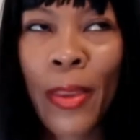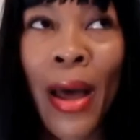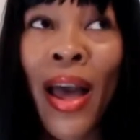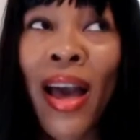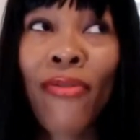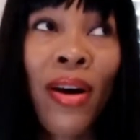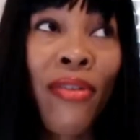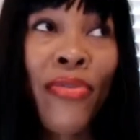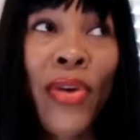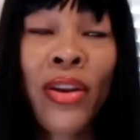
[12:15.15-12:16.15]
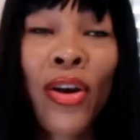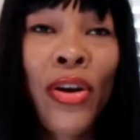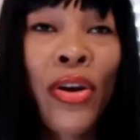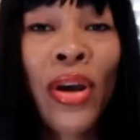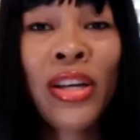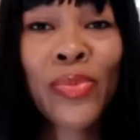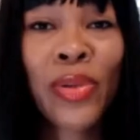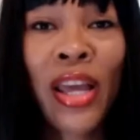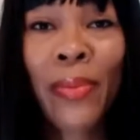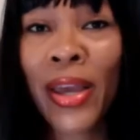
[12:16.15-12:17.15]
i have a friend her and her
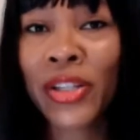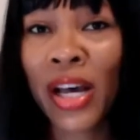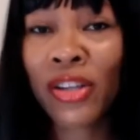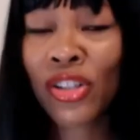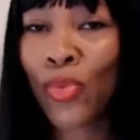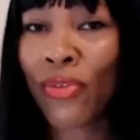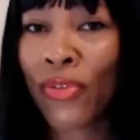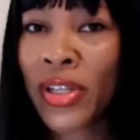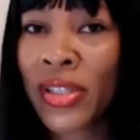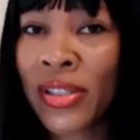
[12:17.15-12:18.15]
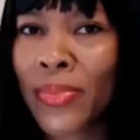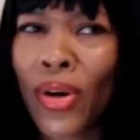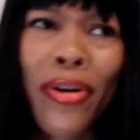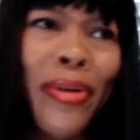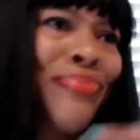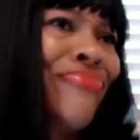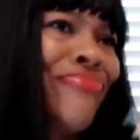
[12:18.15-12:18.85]
husband they pay child support for his stepdaughter